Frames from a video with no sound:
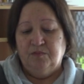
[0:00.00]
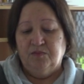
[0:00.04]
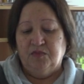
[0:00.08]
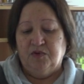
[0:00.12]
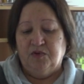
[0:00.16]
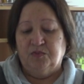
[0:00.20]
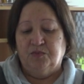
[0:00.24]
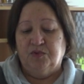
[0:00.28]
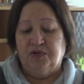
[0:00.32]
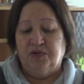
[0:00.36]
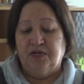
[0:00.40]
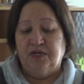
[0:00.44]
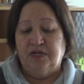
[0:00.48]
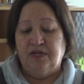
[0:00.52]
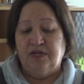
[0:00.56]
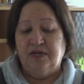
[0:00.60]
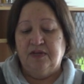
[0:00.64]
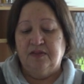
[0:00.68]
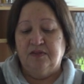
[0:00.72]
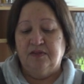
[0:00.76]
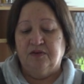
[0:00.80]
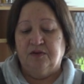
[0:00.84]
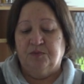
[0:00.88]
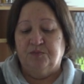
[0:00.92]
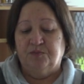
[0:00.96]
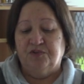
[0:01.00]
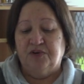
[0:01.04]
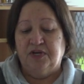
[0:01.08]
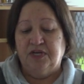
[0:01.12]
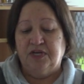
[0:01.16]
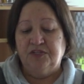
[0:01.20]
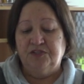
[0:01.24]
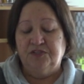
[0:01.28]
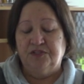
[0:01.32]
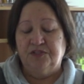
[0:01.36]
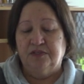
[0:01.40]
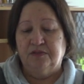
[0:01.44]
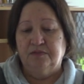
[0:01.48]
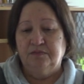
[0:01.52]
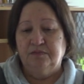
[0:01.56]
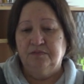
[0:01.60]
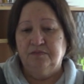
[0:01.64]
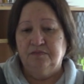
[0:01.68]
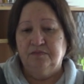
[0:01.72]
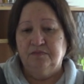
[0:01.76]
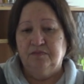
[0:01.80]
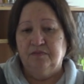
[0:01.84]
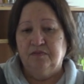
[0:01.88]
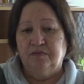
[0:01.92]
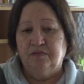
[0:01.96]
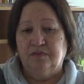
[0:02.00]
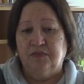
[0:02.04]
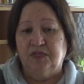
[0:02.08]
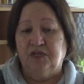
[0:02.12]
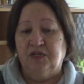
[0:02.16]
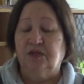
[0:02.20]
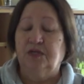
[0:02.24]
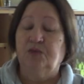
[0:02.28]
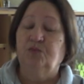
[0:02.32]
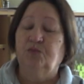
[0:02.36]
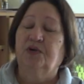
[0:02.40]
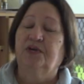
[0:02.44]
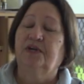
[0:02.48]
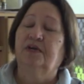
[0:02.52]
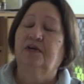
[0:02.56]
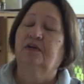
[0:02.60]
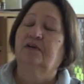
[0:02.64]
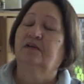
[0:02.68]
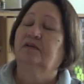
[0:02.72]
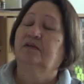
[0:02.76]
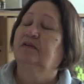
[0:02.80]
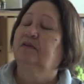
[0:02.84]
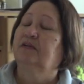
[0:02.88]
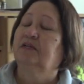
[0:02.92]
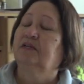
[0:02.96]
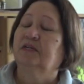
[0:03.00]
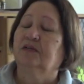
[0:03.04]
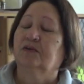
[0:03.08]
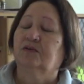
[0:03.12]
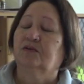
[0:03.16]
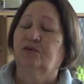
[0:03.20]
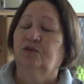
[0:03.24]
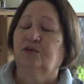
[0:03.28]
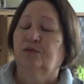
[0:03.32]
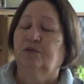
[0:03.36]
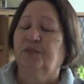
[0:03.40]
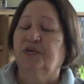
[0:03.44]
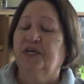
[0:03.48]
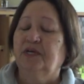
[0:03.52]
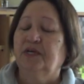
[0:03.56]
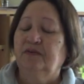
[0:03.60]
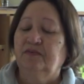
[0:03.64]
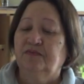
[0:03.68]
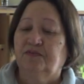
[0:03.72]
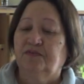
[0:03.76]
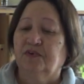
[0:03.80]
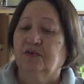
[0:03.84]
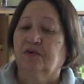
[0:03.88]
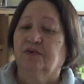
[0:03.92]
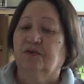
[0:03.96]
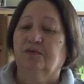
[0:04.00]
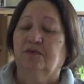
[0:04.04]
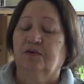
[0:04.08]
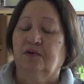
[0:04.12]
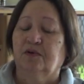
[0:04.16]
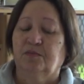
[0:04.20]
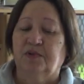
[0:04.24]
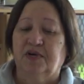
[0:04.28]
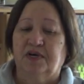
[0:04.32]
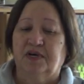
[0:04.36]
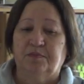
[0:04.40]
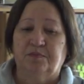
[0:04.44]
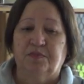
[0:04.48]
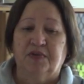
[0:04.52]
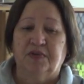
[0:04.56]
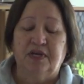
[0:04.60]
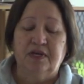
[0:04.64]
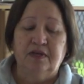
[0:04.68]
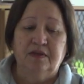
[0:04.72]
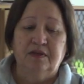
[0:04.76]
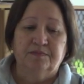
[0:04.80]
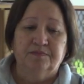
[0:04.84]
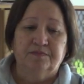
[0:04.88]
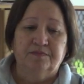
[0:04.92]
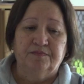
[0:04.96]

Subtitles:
But when he had the operation, he went in and didn't call me, forgot all about me.